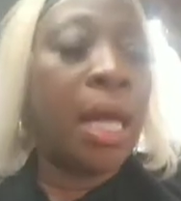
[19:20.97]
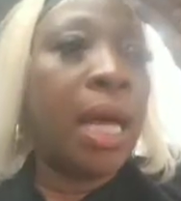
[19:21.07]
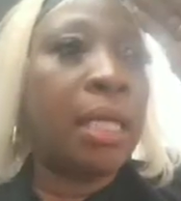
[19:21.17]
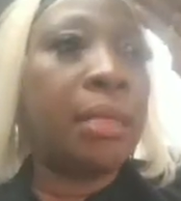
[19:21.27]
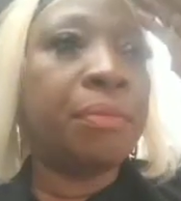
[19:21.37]

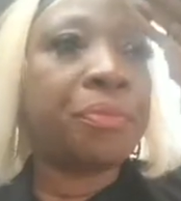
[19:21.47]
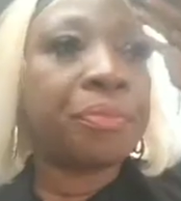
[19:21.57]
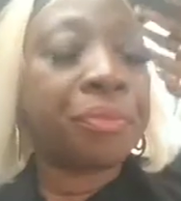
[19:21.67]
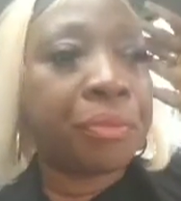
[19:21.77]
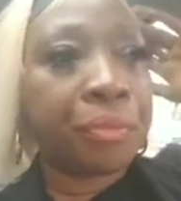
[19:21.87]
And
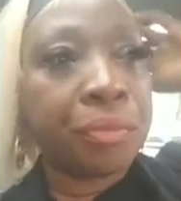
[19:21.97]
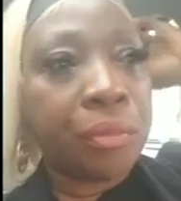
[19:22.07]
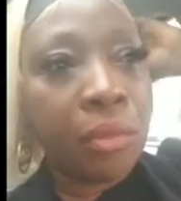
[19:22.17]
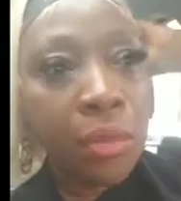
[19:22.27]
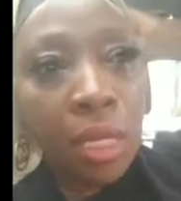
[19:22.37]

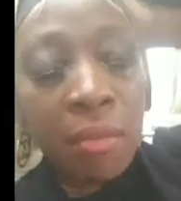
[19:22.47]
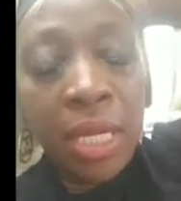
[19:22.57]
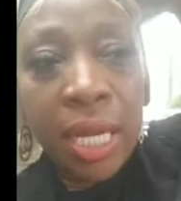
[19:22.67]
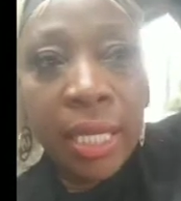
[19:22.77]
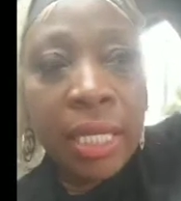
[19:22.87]
me
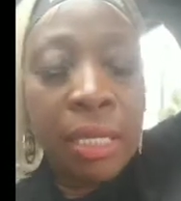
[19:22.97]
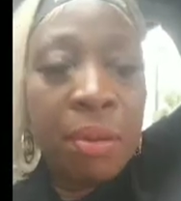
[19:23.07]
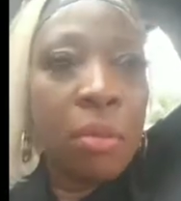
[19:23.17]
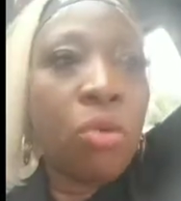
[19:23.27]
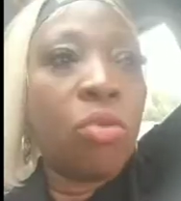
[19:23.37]
the kind of up
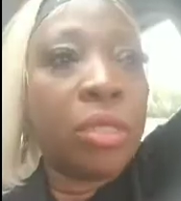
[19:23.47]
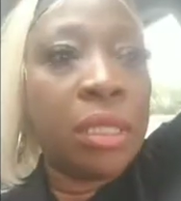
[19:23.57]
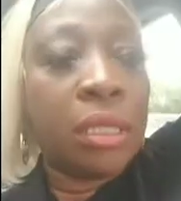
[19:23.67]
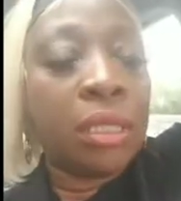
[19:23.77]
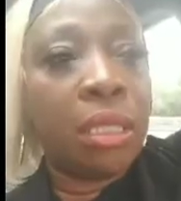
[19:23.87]
on my own
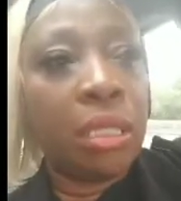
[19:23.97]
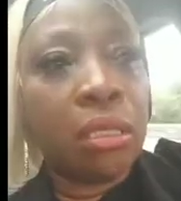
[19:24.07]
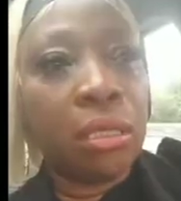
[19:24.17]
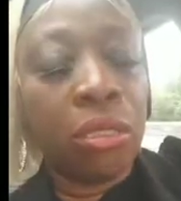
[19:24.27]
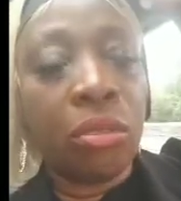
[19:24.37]
still,
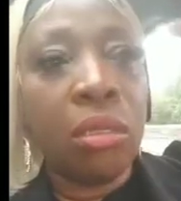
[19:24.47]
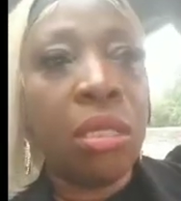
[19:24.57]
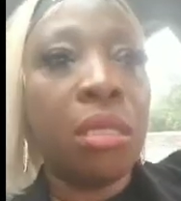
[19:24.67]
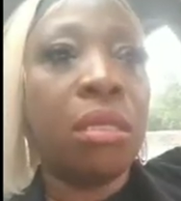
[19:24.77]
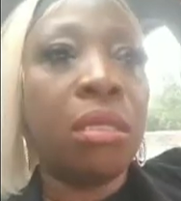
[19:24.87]
you know,
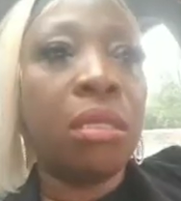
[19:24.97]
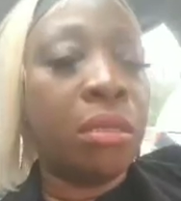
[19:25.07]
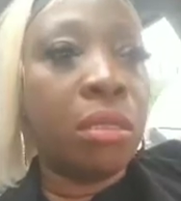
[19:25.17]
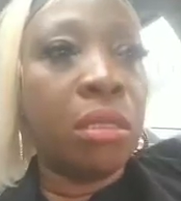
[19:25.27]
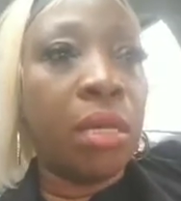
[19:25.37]

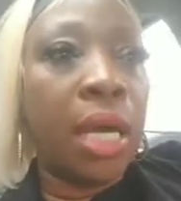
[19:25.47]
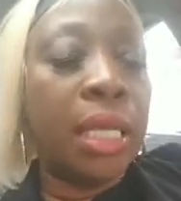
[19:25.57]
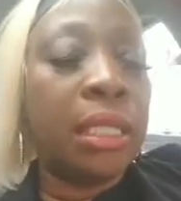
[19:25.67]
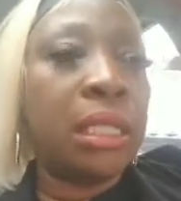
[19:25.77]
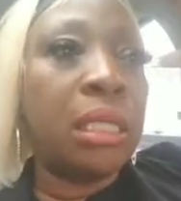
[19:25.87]

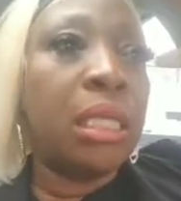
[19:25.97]
and